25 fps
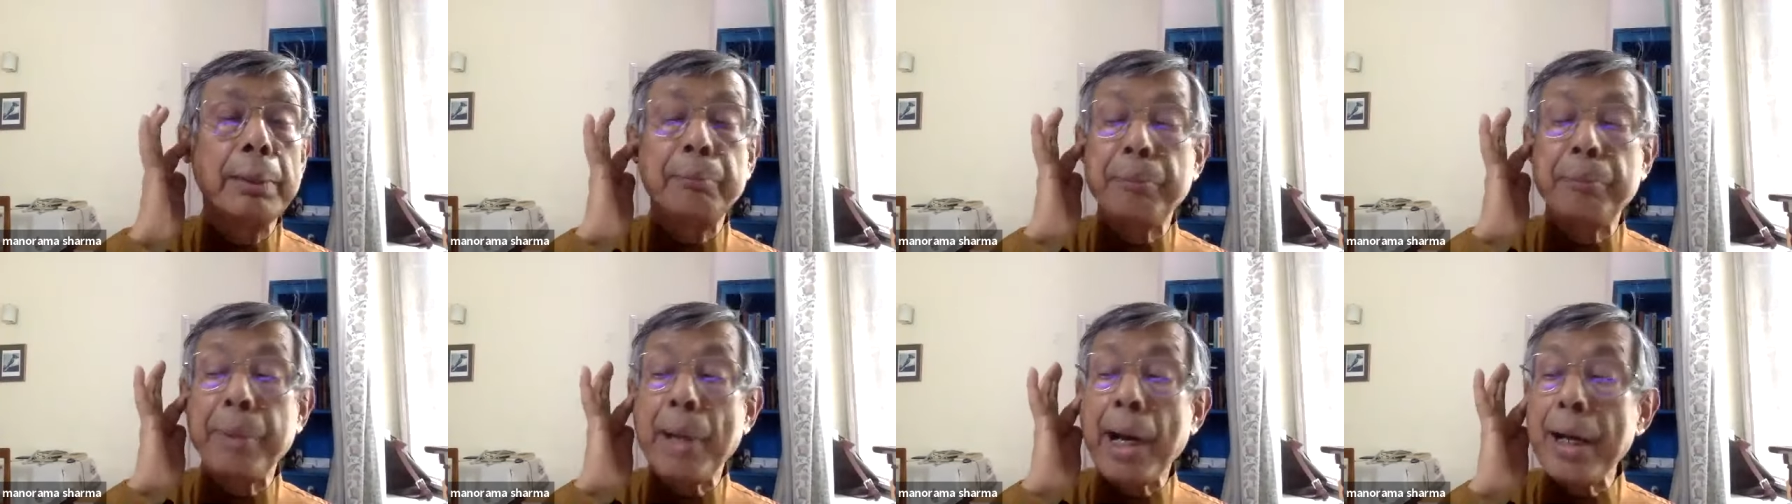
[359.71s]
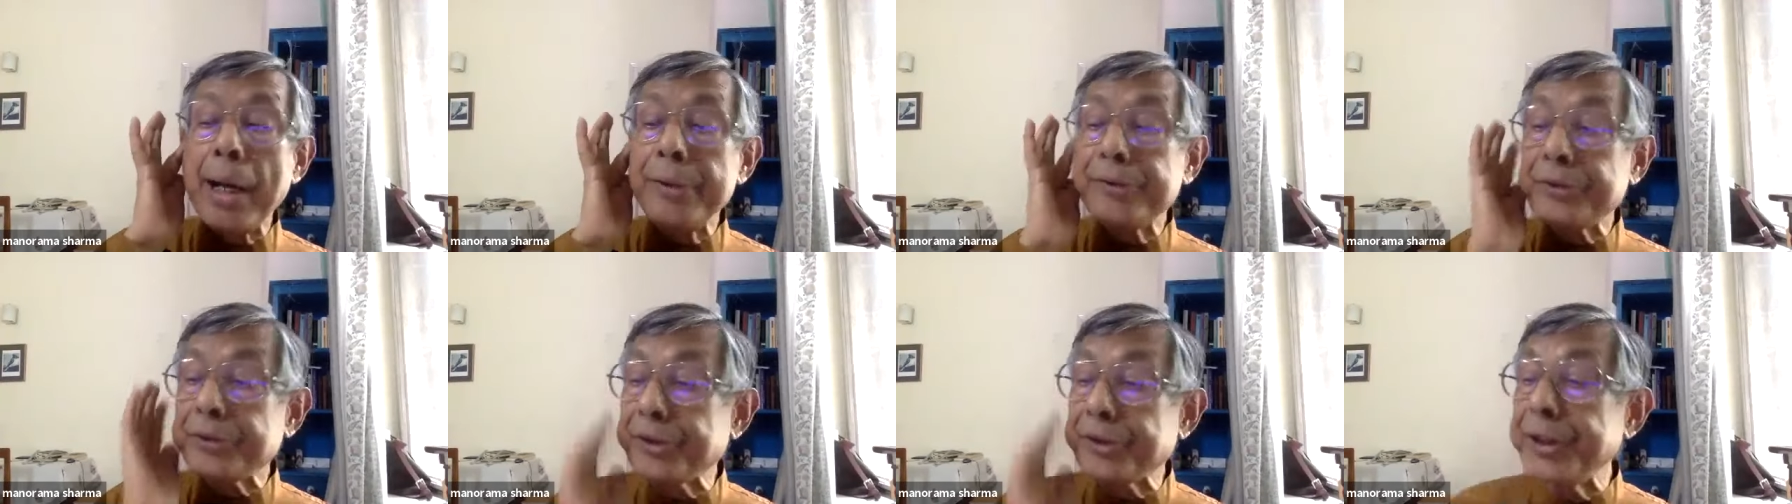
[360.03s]

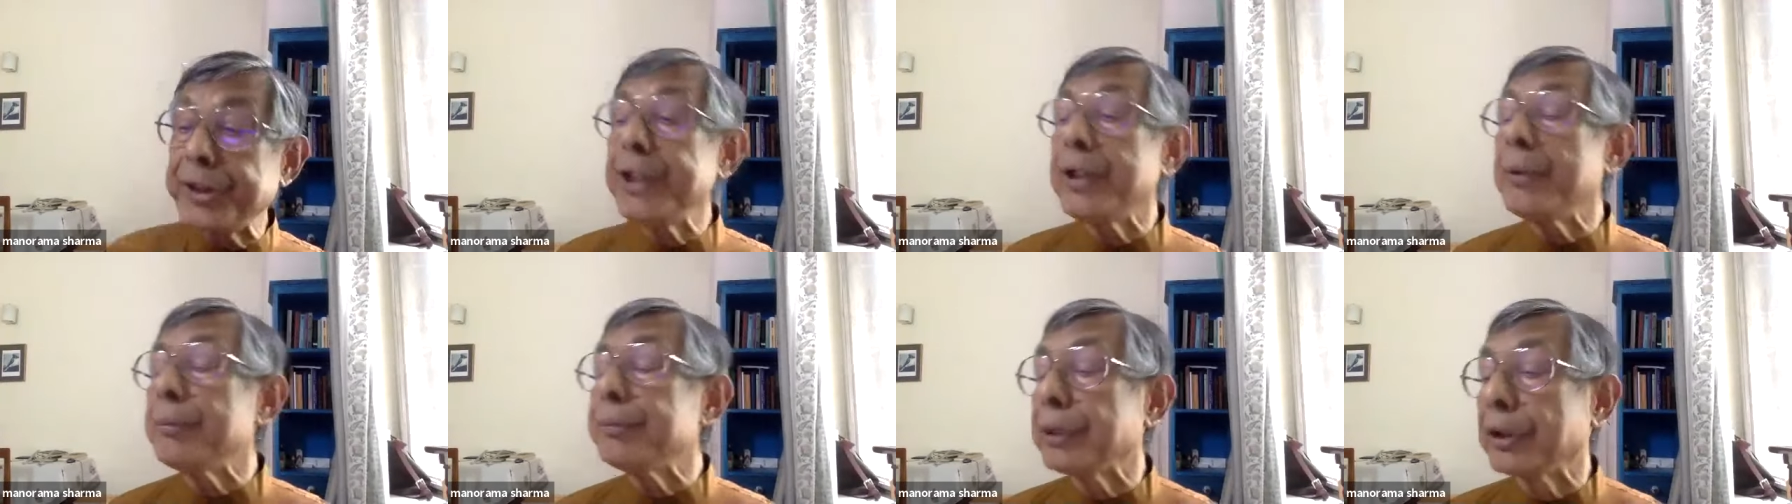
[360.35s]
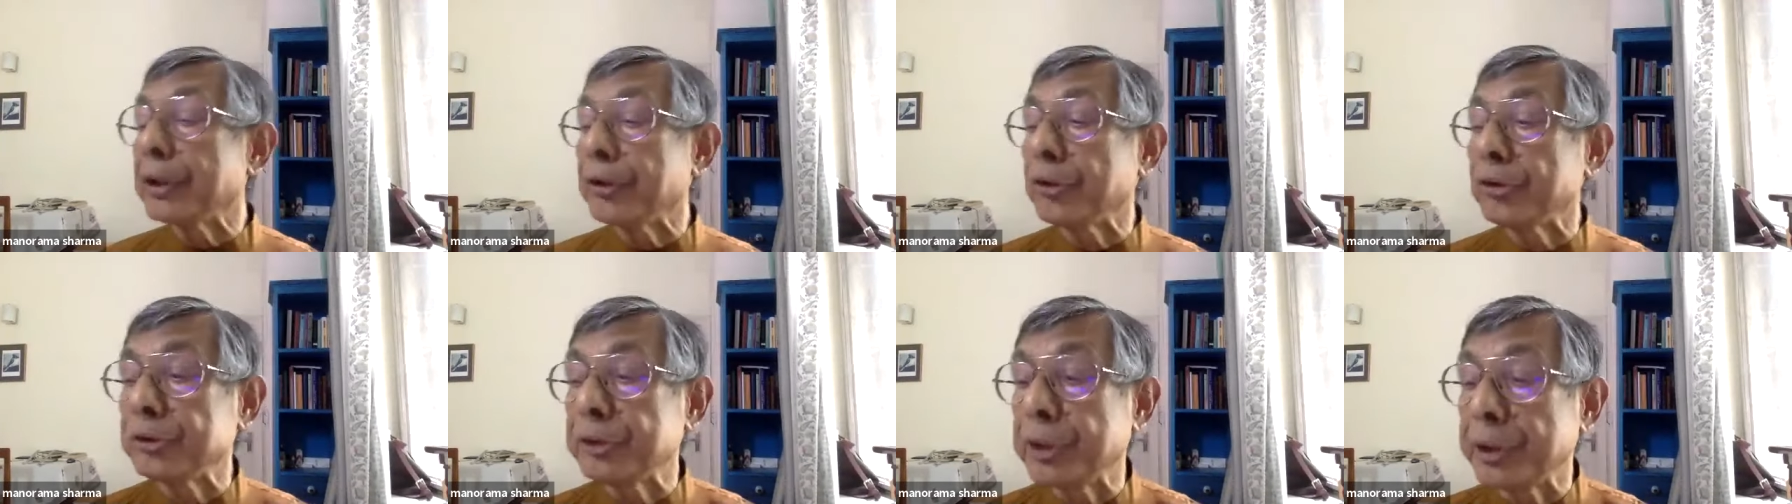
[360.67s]
part three of the
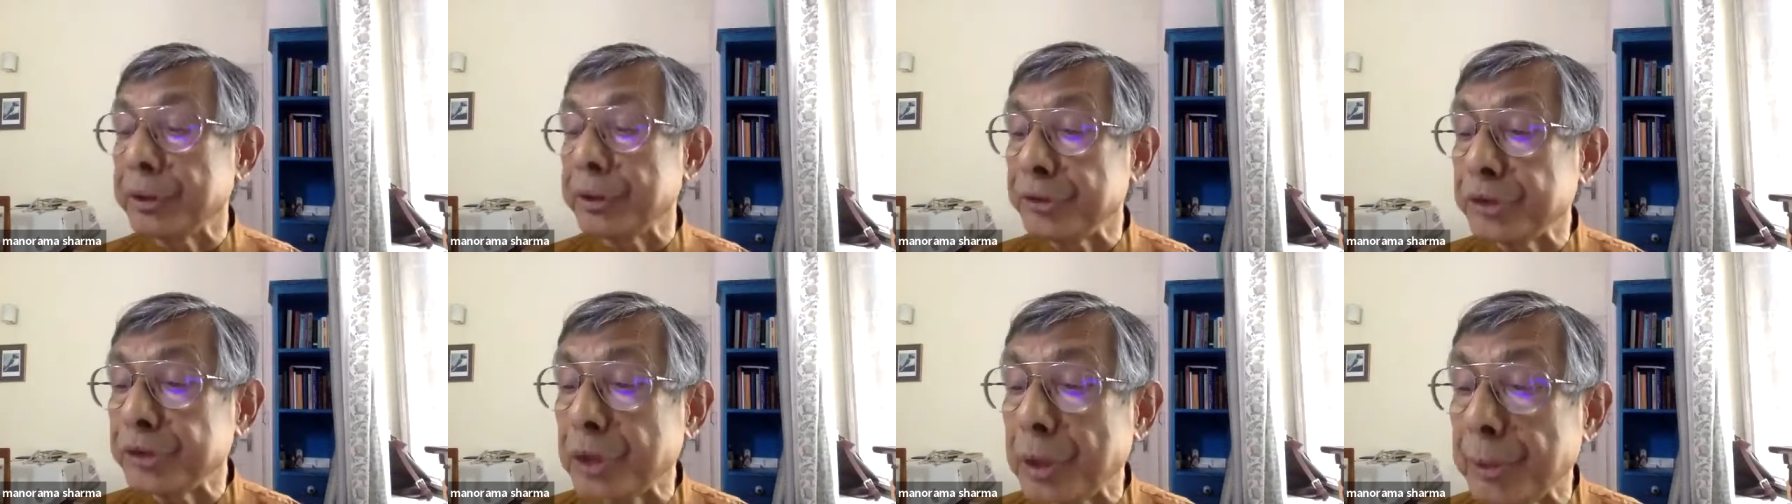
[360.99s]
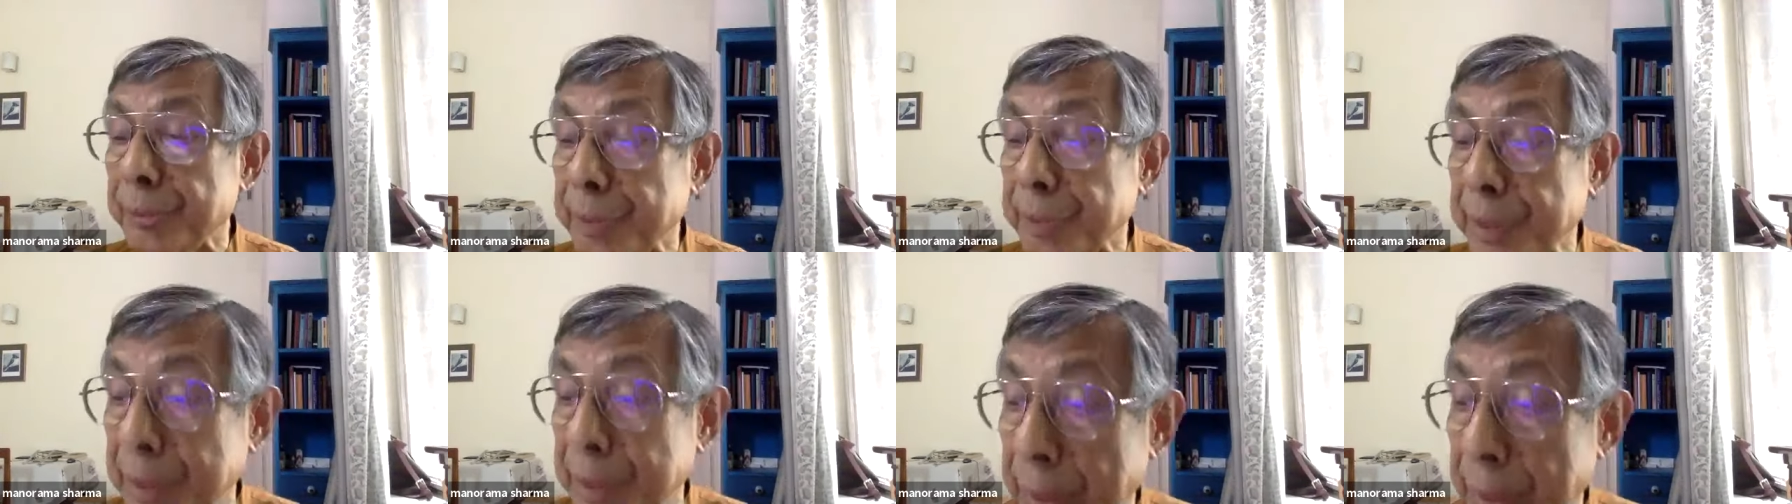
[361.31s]
Constitution
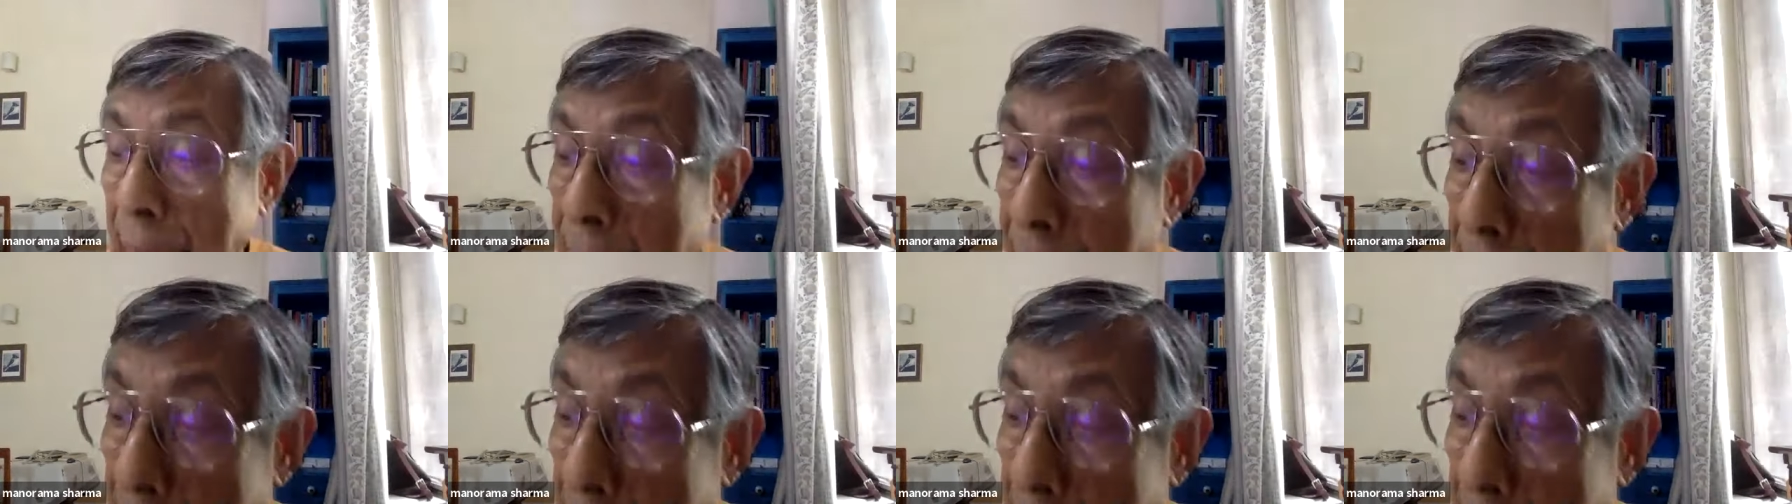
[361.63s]
of India